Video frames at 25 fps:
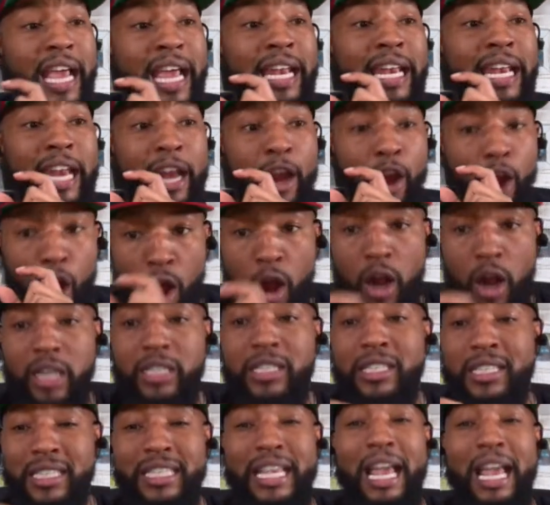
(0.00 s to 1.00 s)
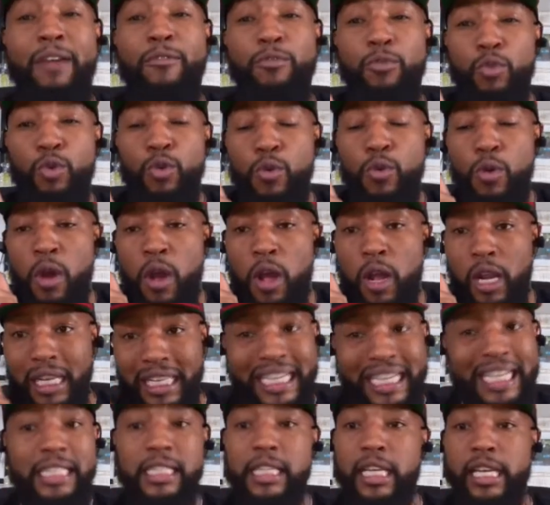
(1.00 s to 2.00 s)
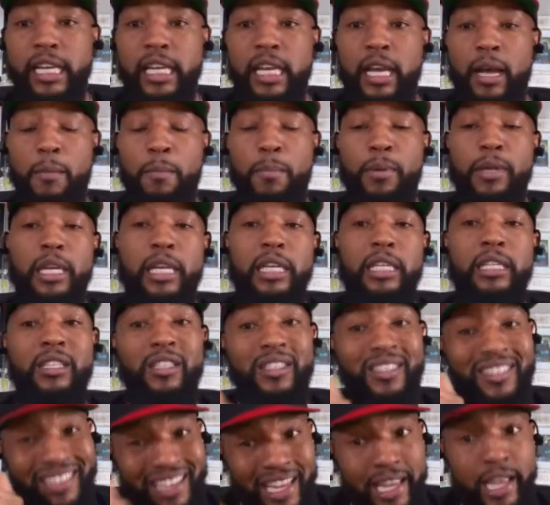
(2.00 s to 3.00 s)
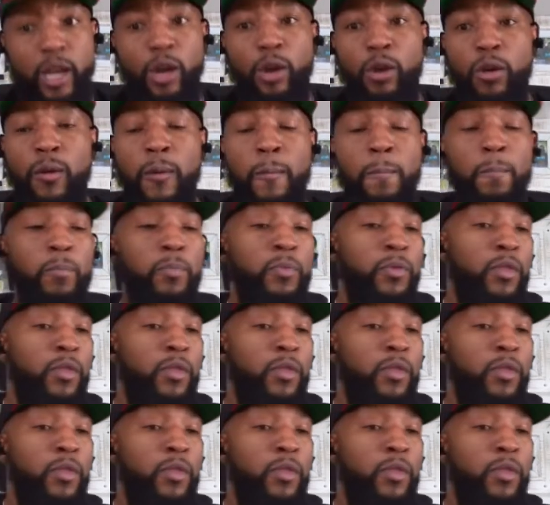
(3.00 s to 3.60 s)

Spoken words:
and there are several leasing companies still